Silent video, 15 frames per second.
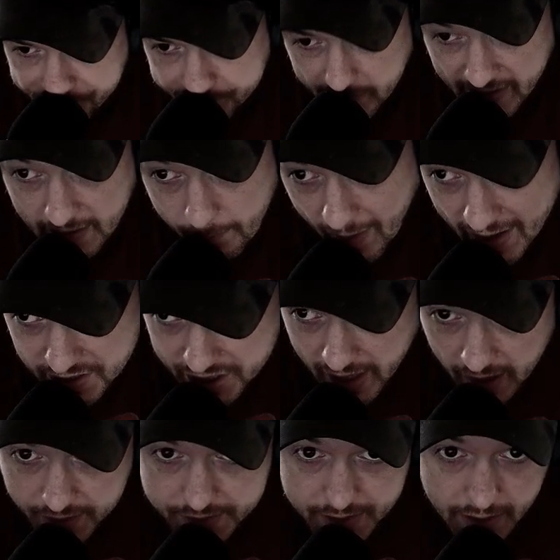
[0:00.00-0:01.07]
Making pie
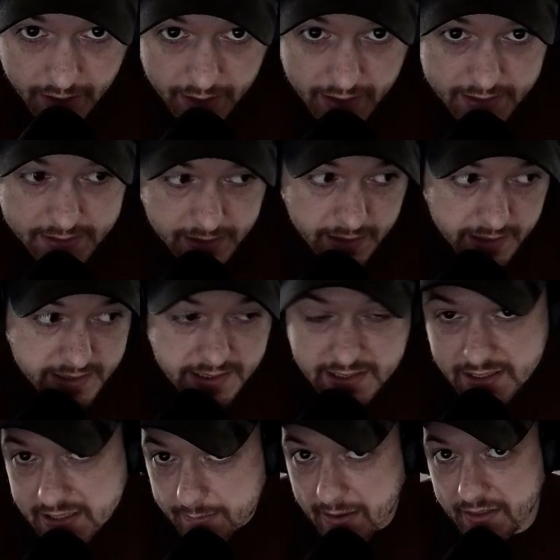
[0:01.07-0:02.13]
shells. It's a
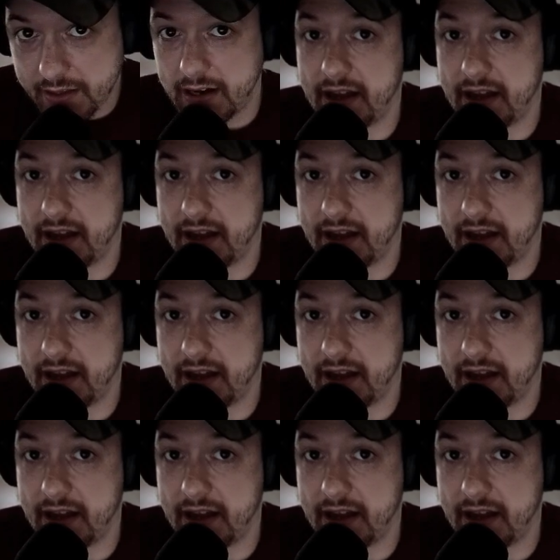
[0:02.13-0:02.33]
decent method.